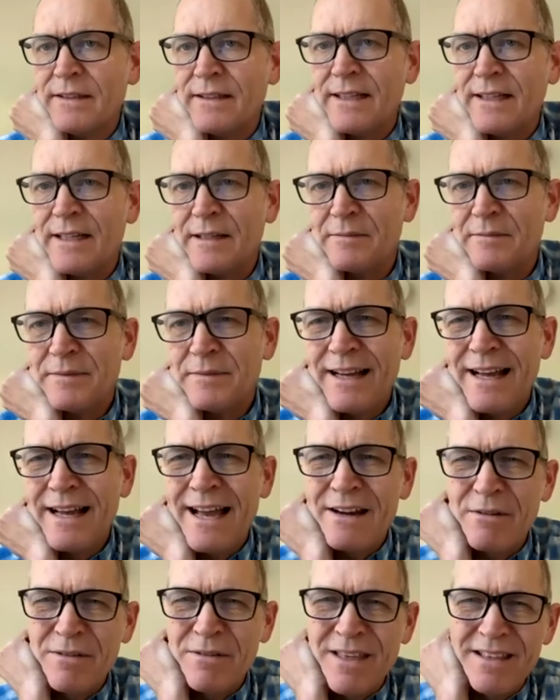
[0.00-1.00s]

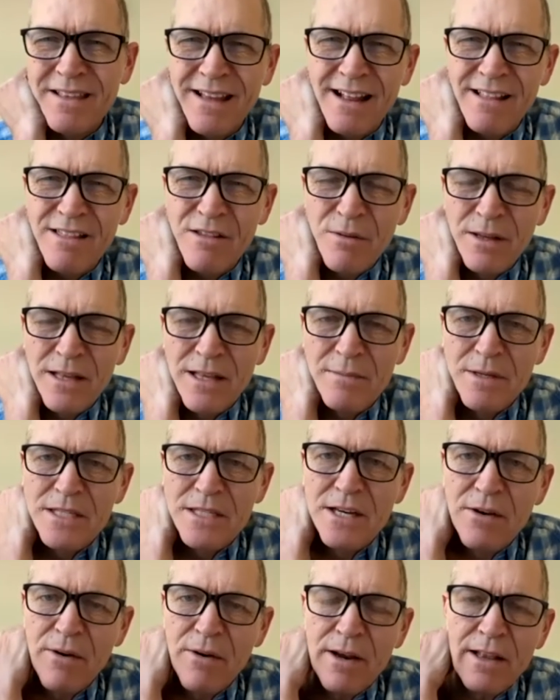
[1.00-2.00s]
I don't think that's really
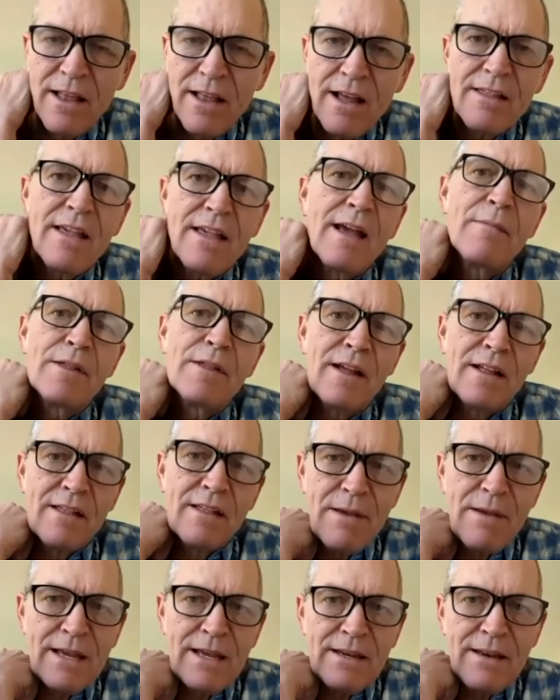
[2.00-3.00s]
materialized.
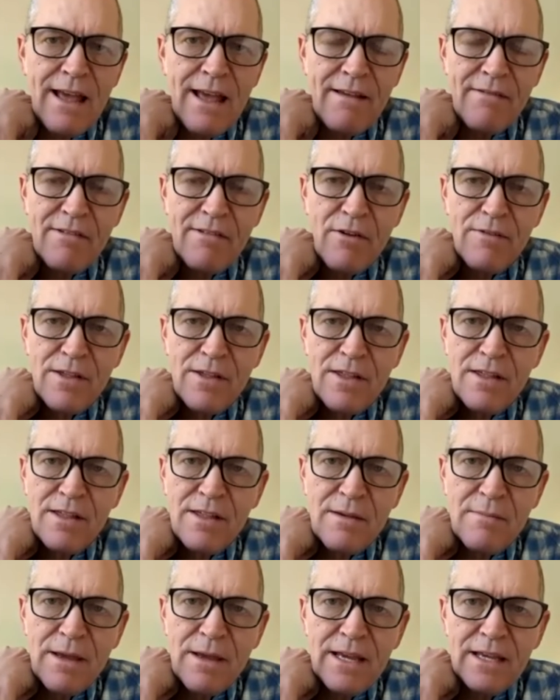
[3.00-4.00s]
Amazon's has
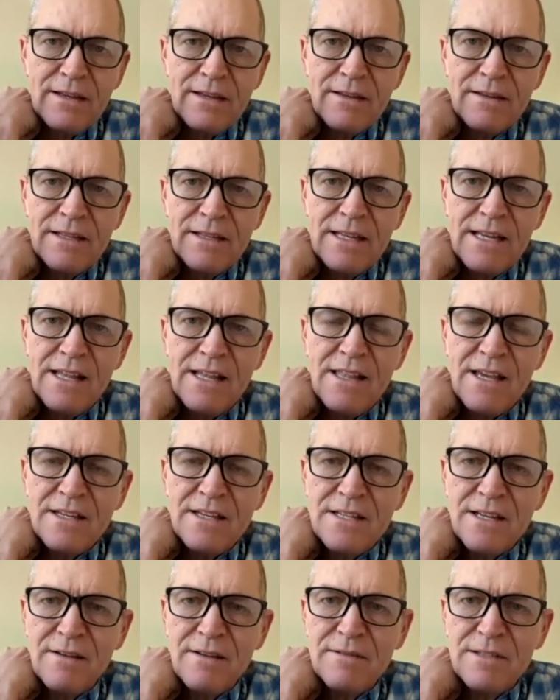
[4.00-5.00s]
services to make it easy
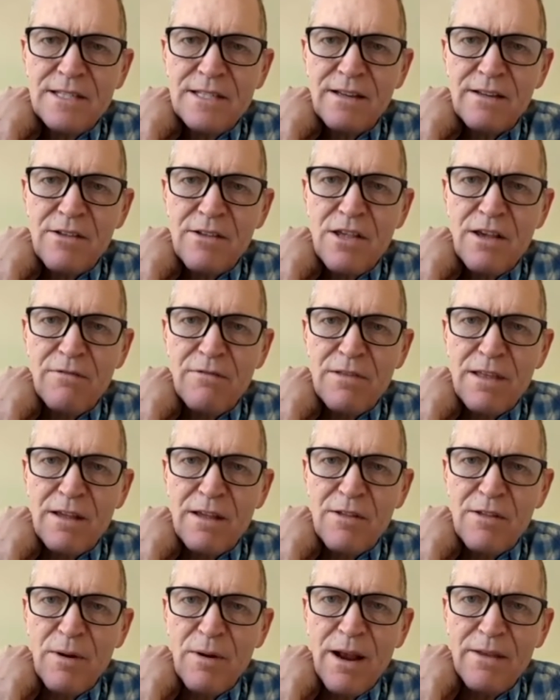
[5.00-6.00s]
to shift
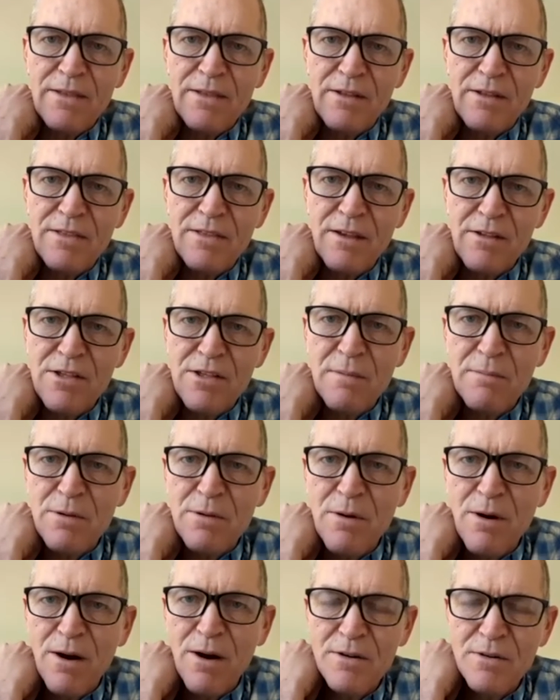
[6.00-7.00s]
things around. They'll ship
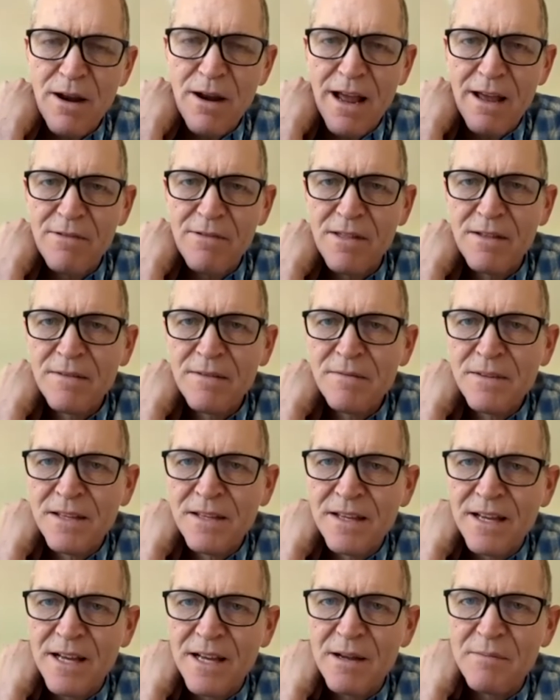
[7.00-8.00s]
you hard drives
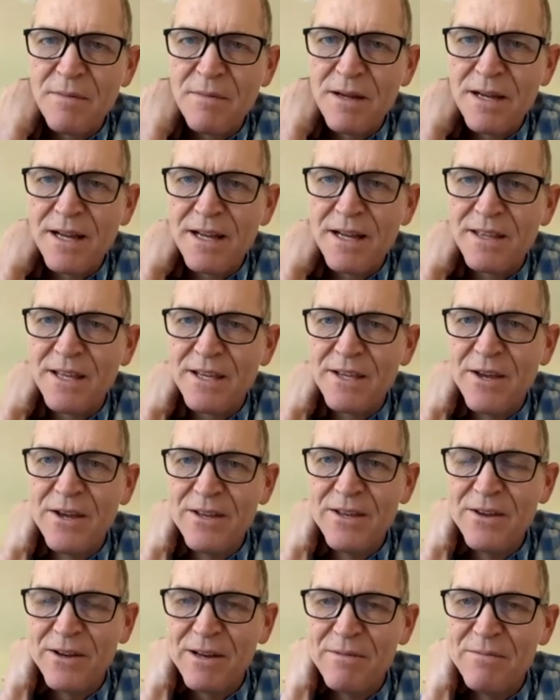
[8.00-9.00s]
that
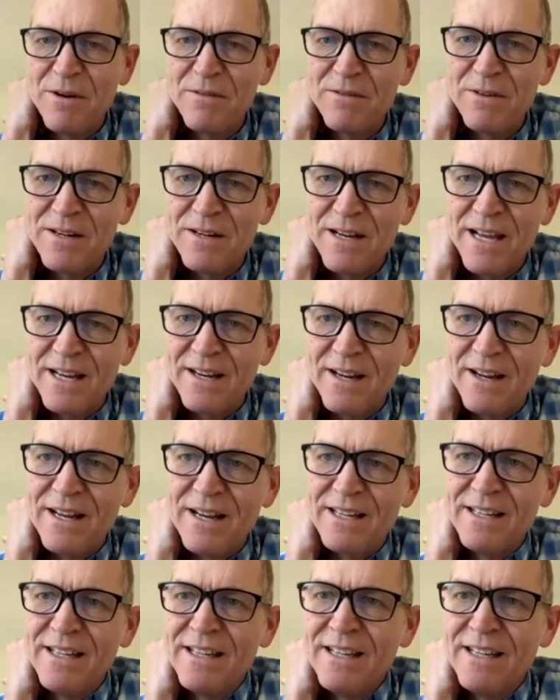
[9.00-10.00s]
you can move your data on.